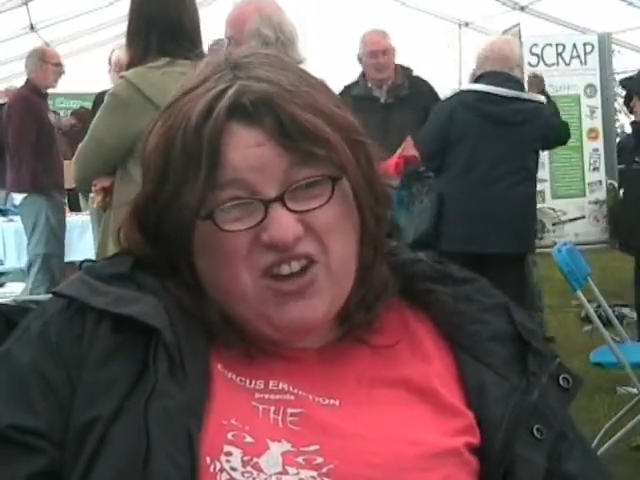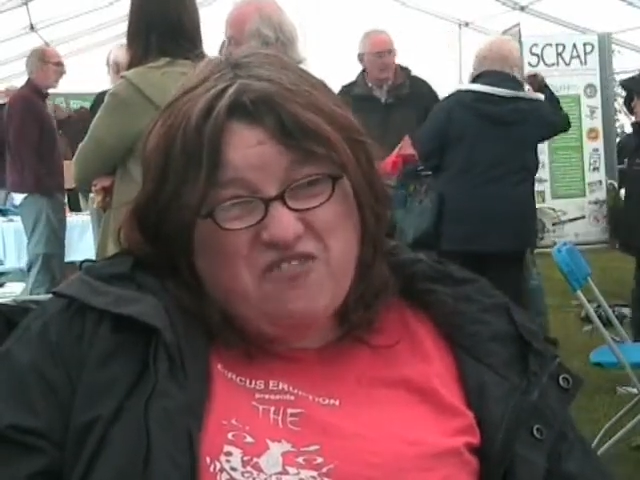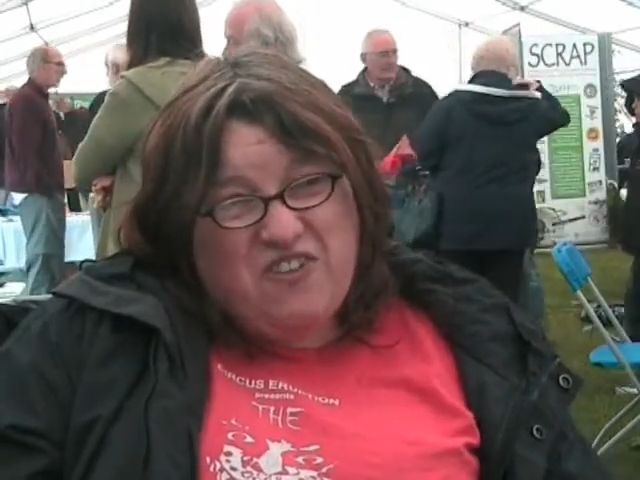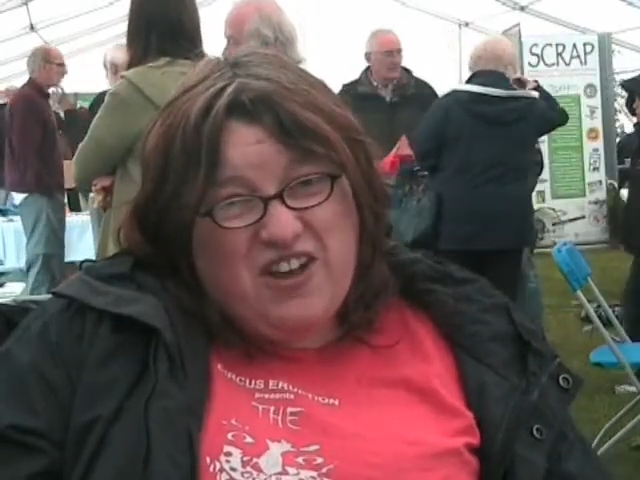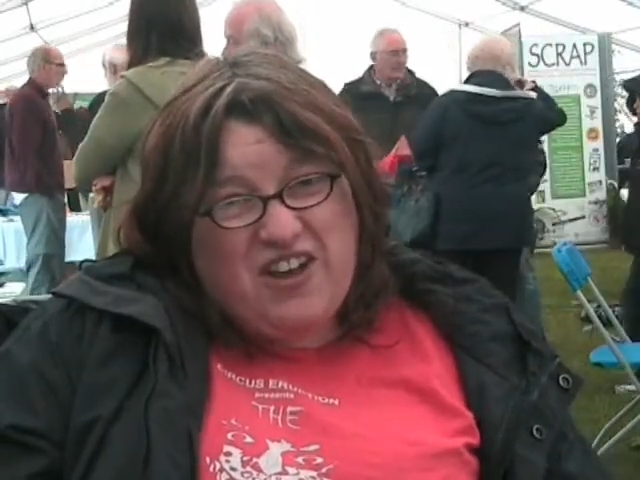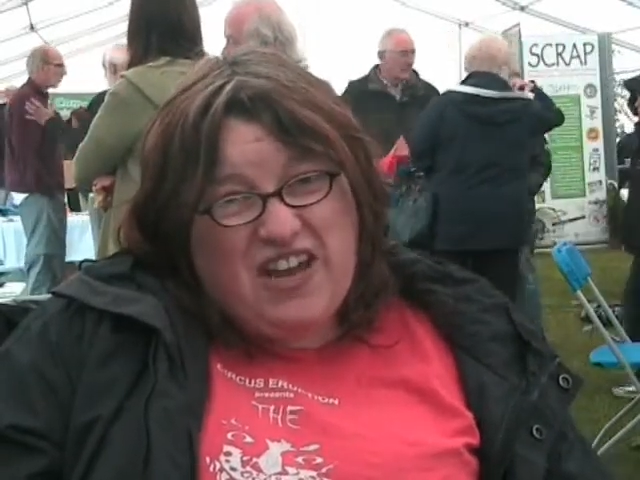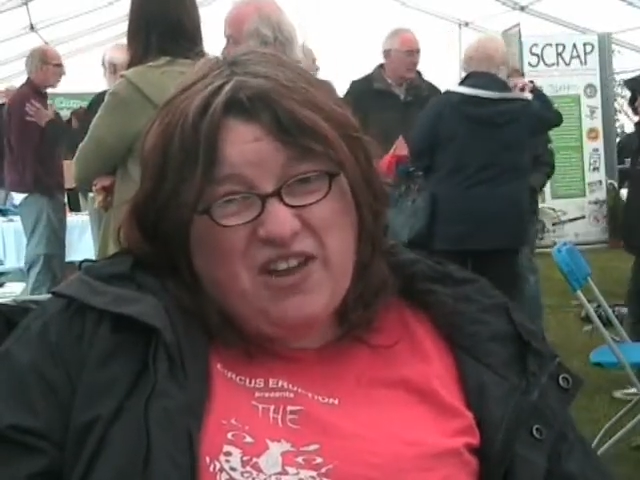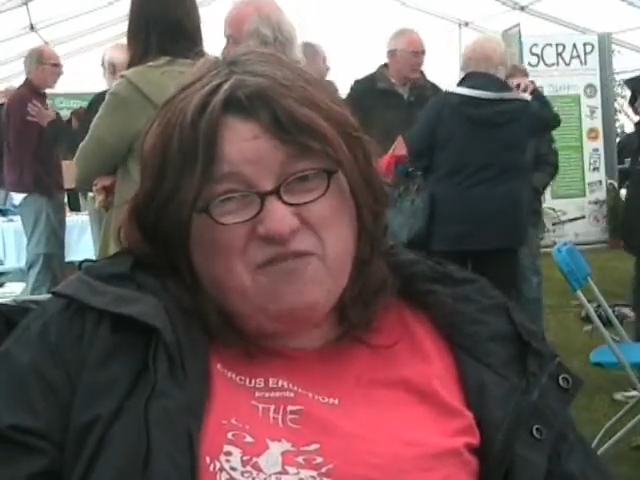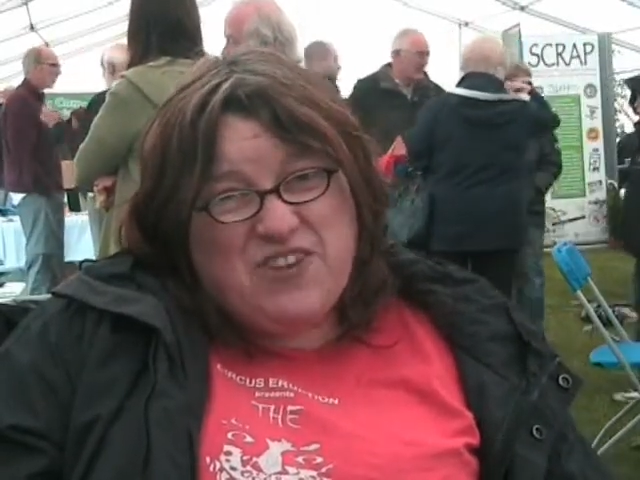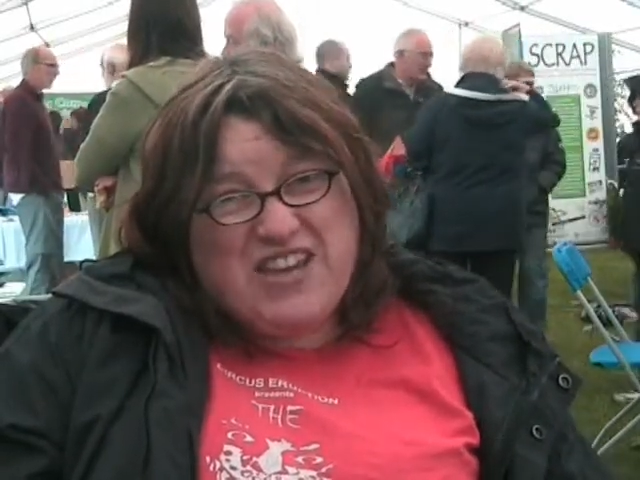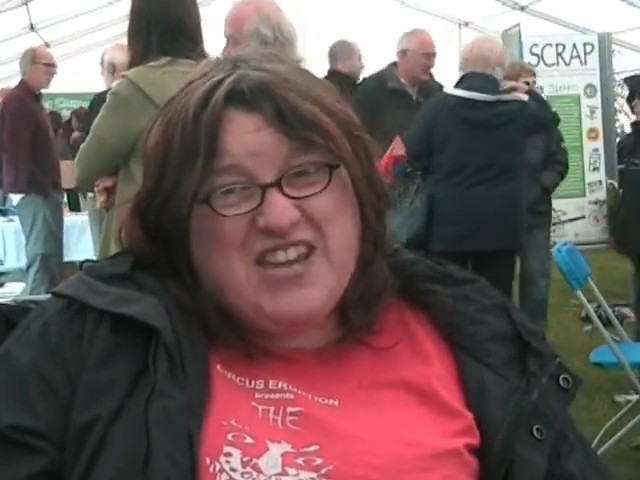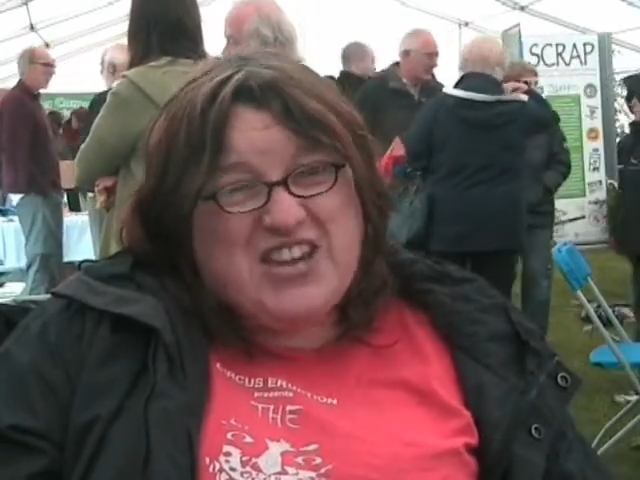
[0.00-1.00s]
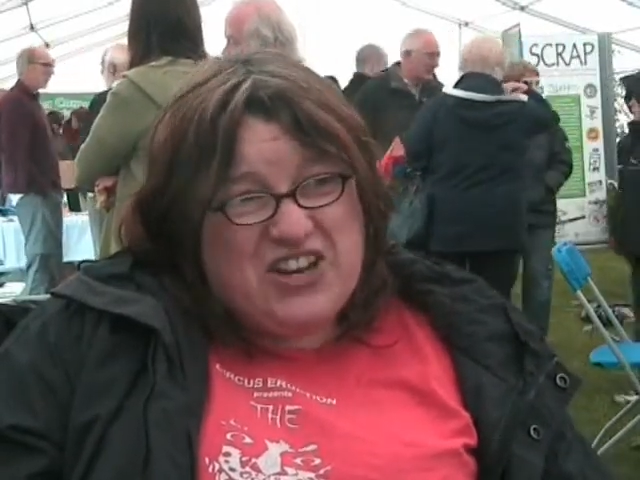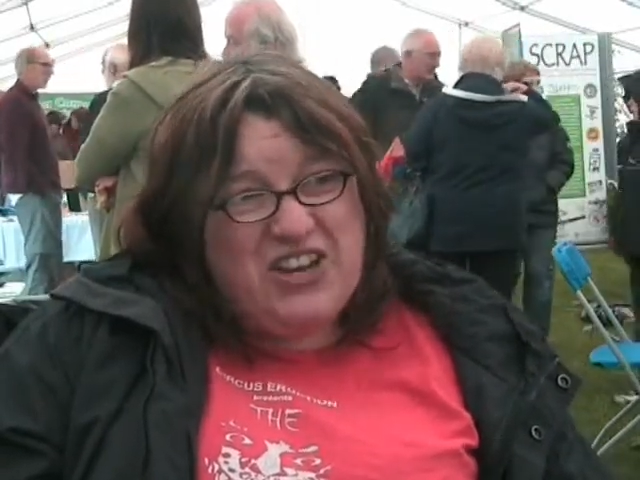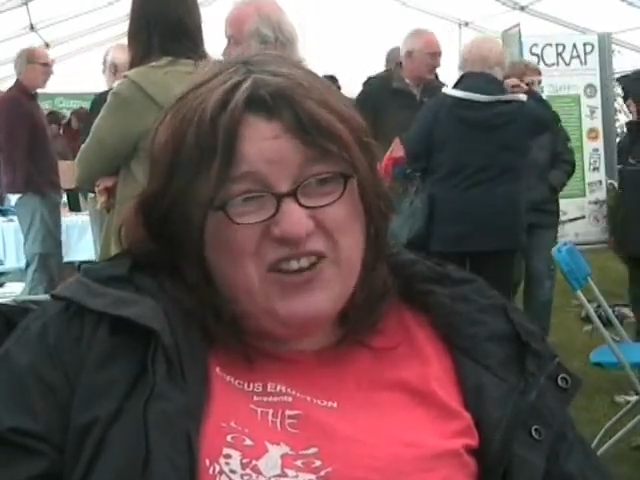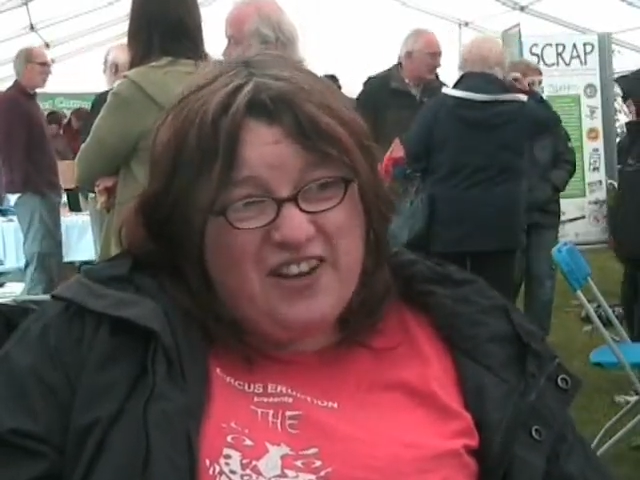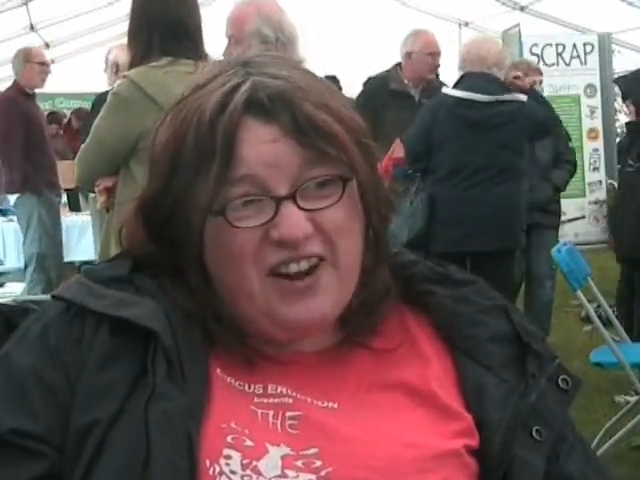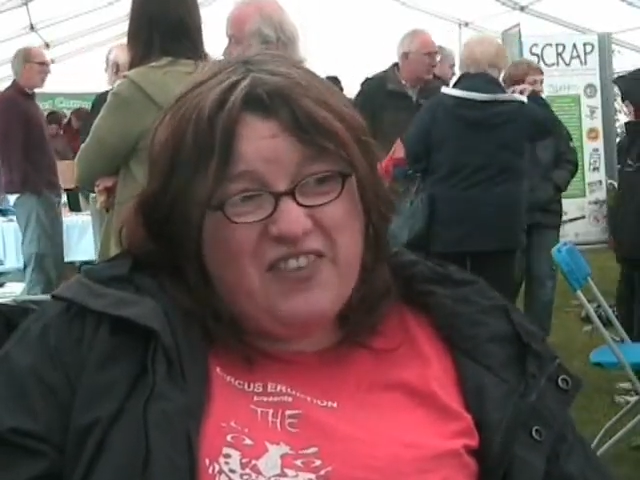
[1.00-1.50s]
don't fly and i'm
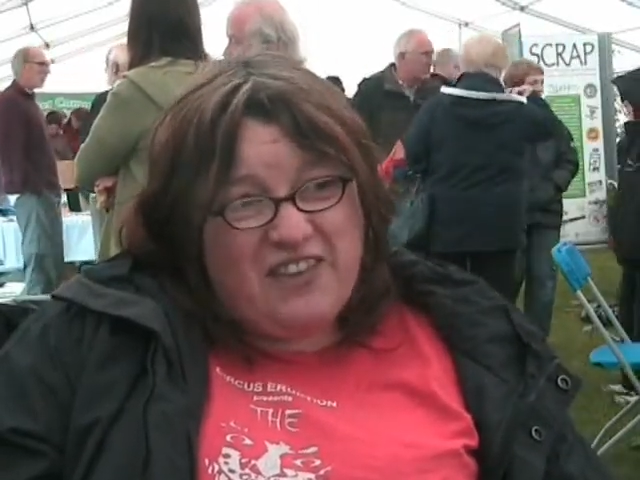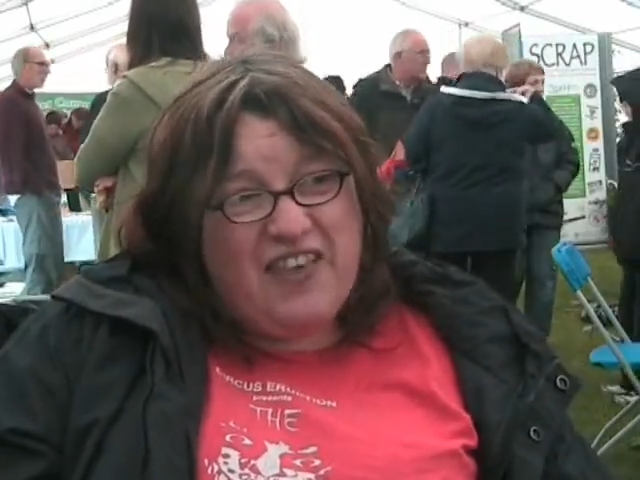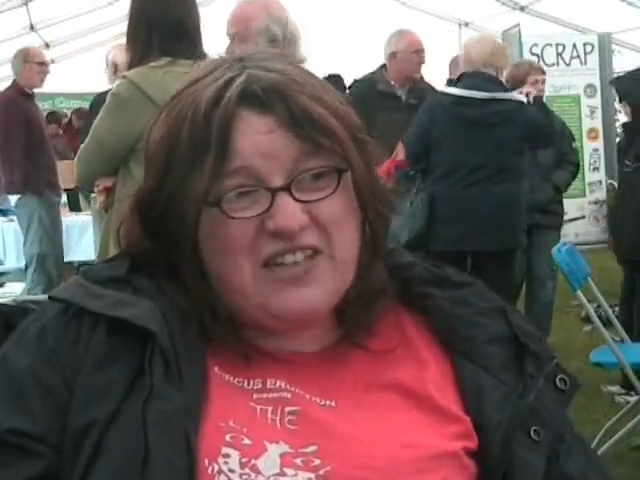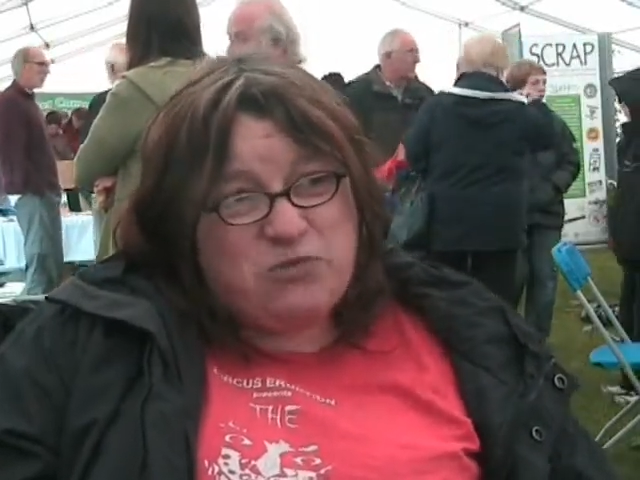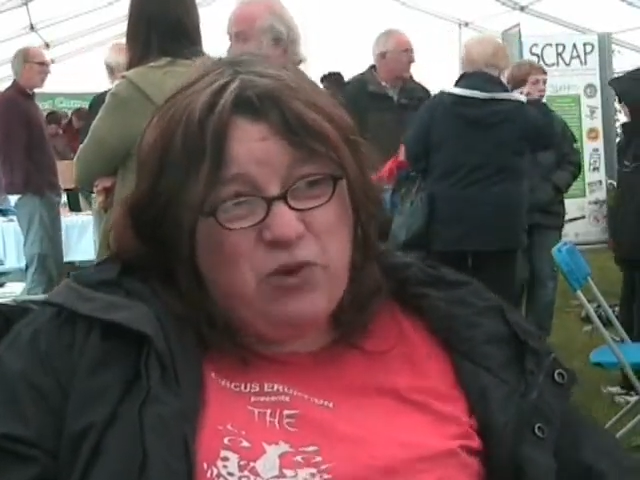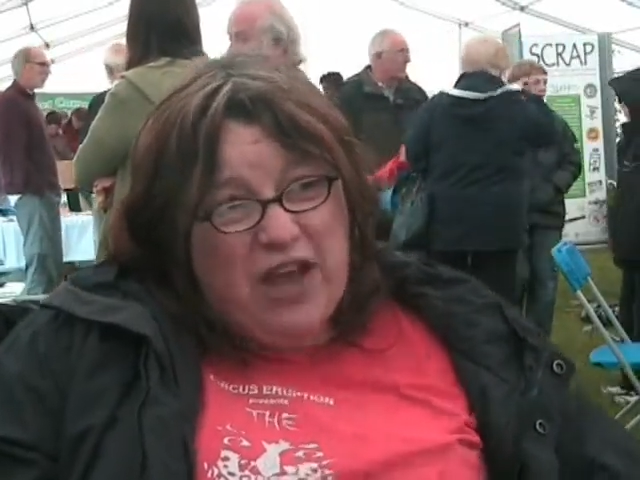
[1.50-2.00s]
vegan and i think that's